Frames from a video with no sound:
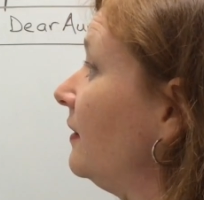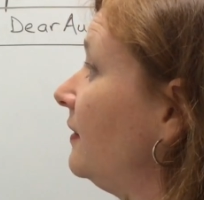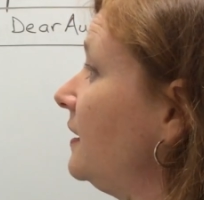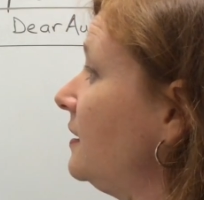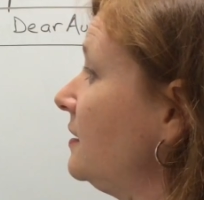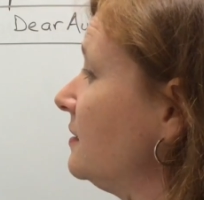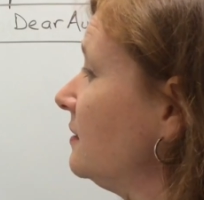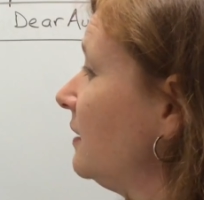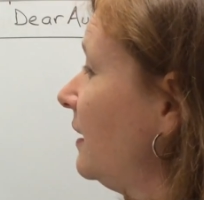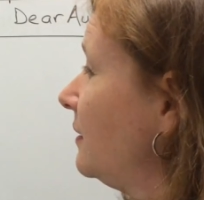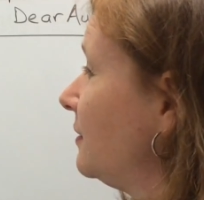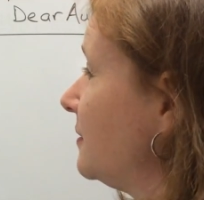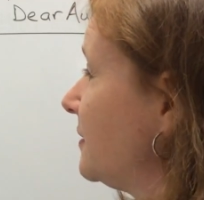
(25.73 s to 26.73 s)
These
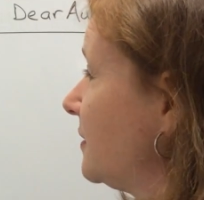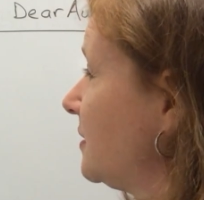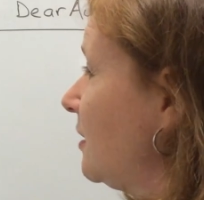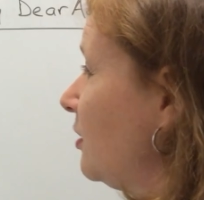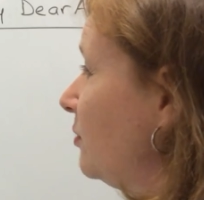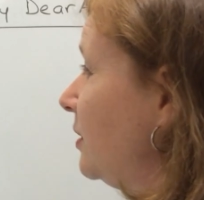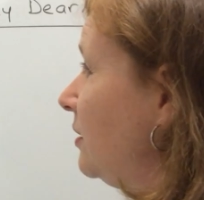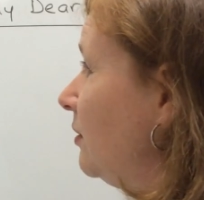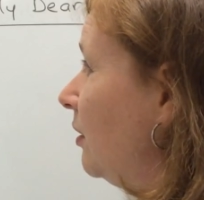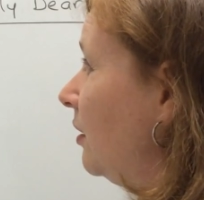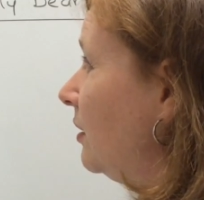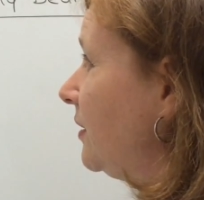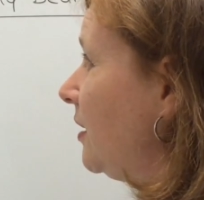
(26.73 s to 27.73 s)
letters tell me
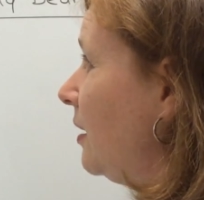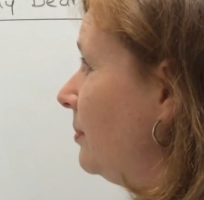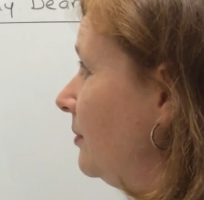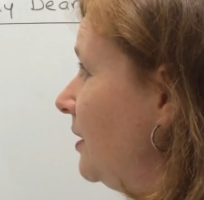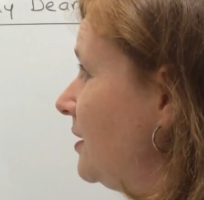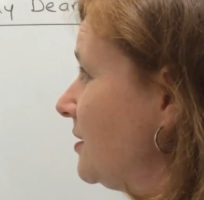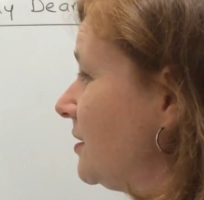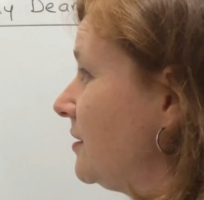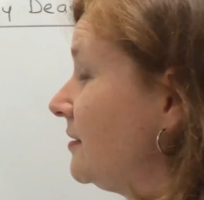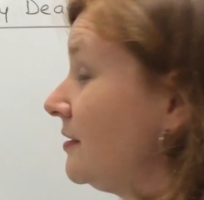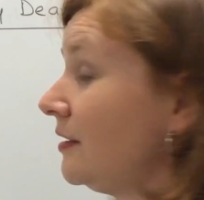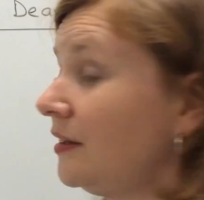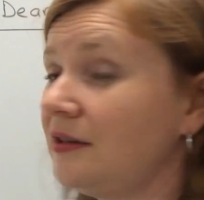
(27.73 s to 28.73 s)
all the operations
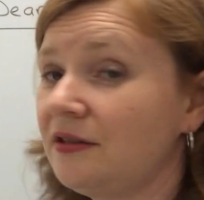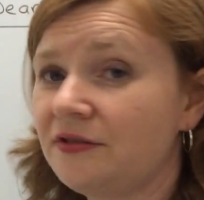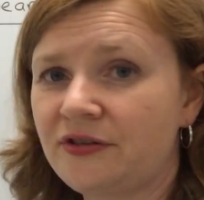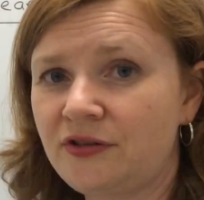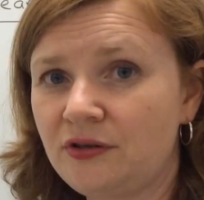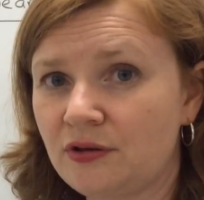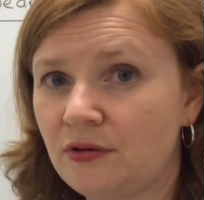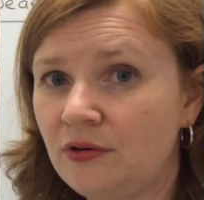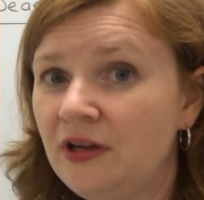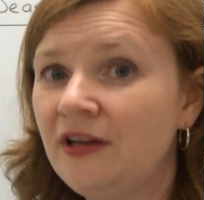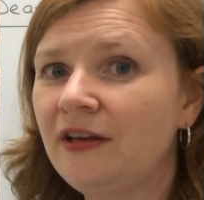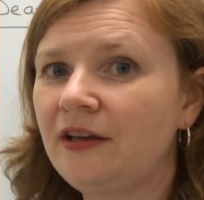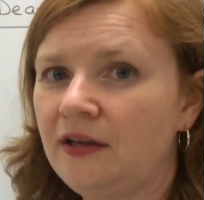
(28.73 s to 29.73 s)
that I need to do
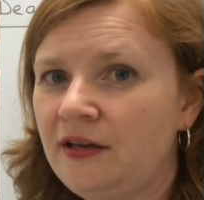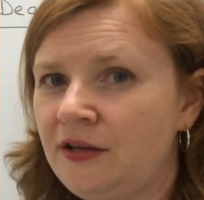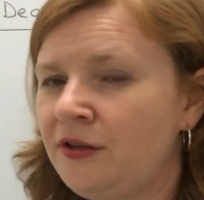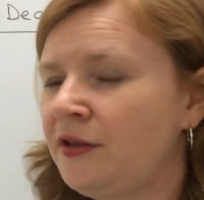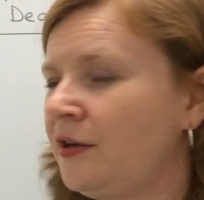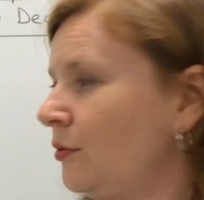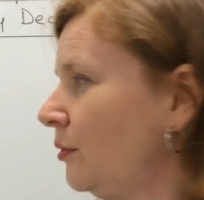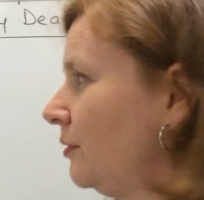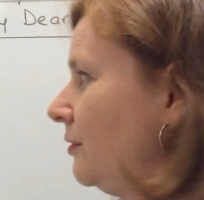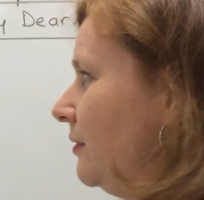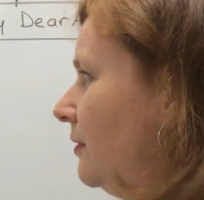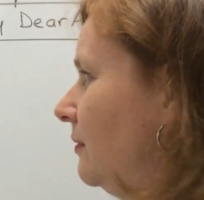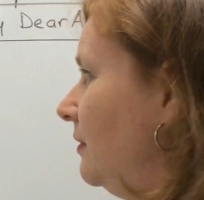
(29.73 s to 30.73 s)
in the
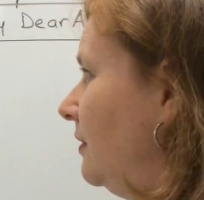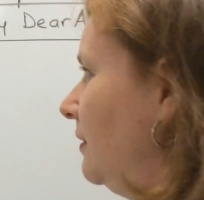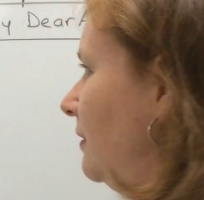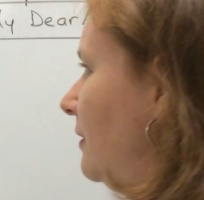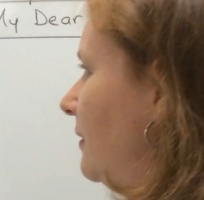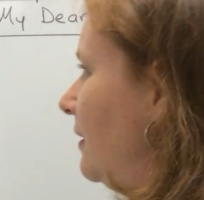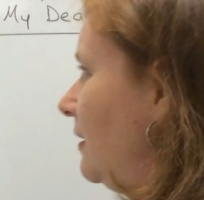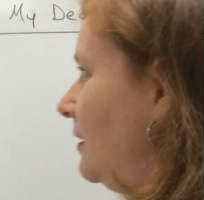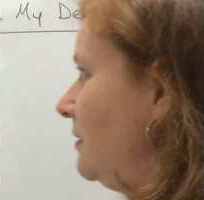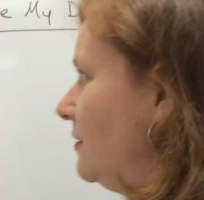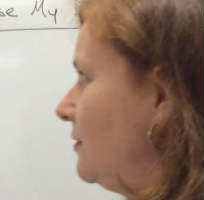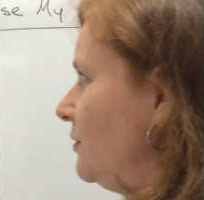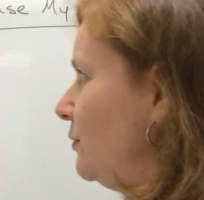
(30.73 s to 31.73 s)
order that I
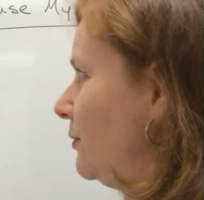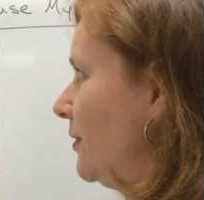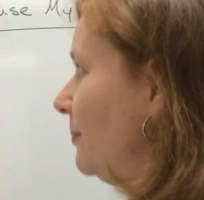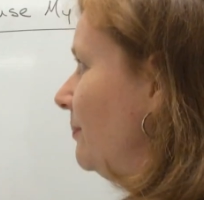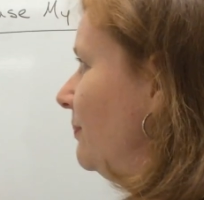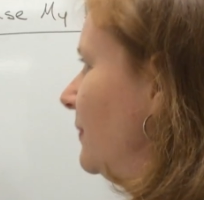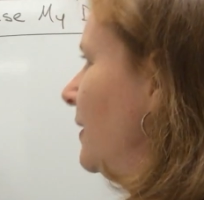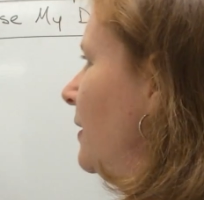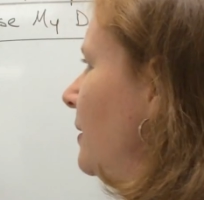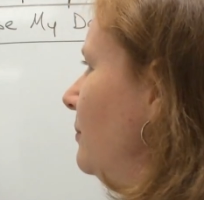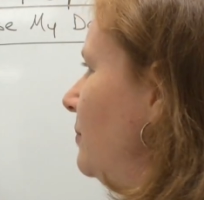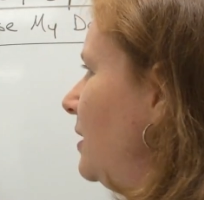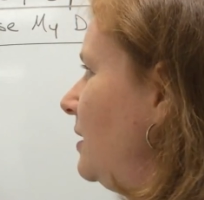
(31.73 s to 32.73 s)
need to do them.
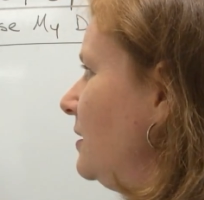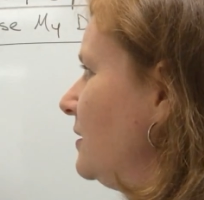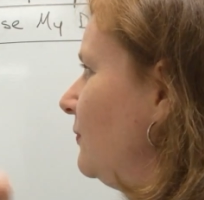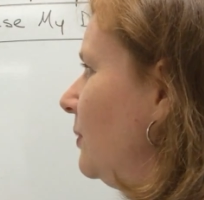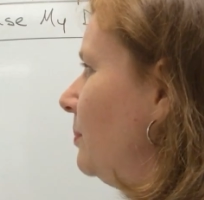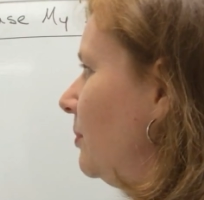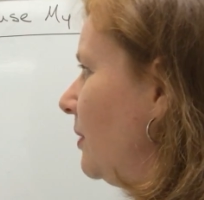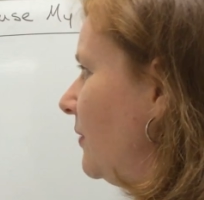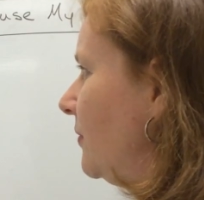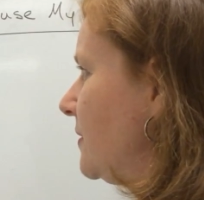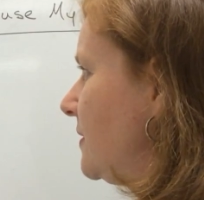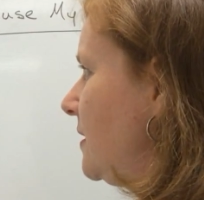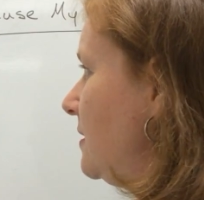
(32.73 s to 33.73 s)
P is for
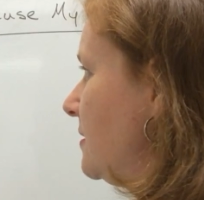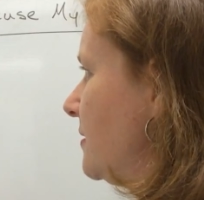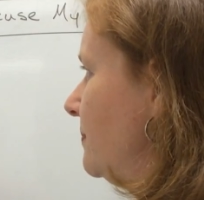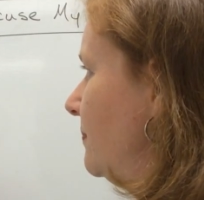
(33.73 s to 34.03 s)
parentheses,